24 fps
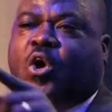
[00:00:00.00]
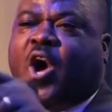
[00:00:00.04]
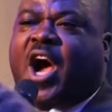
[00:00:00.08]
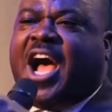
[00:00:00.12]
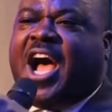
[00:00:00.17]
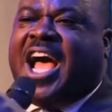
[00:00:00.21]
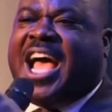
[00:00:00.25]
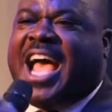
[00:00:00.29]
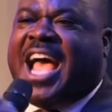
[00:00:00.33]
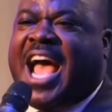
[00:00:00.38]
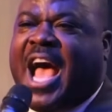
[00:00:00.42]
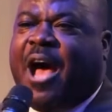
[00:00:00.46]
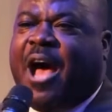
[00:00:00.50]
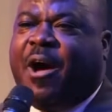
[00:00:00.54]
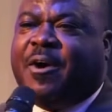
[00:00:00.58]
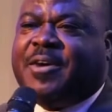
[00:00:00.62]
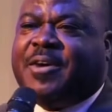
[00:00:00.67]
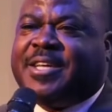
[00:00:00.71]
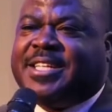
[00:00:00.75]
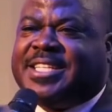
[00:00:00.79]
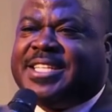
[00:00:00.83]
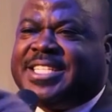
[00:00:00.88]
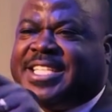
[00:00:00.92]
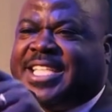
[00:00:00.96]
they will tell
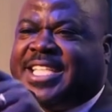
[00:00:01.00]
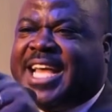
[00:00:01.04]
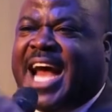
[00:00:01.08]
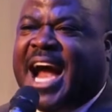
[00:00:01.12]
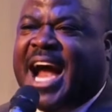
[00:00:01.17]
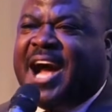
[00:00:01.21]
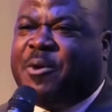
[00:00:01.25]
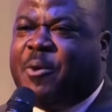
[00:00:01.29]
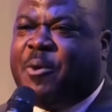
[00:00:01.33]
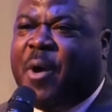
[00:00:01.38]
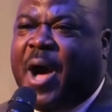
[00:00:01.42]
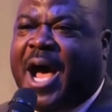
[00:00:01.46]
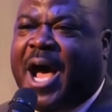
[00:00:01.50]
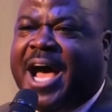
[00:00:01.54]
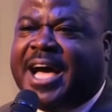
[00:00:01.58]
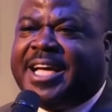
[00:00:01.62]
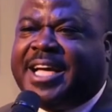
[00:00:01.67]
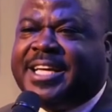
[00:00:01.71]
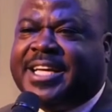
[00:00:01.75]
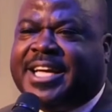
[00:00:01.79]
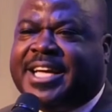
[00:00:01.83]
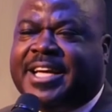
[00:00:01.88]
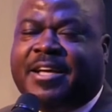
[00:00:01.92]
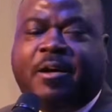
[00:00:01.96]
you there is a
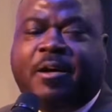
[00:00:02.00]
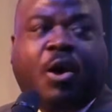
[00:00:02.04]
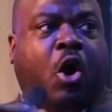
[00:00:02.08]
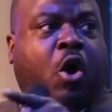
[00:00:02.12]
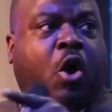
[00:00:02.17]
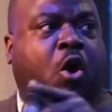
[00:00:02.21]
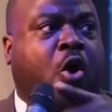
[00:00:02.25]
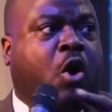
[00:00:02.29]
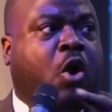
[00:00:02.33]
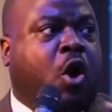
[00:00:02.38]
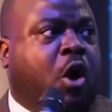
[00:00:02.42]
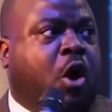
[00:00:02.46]
particular feet you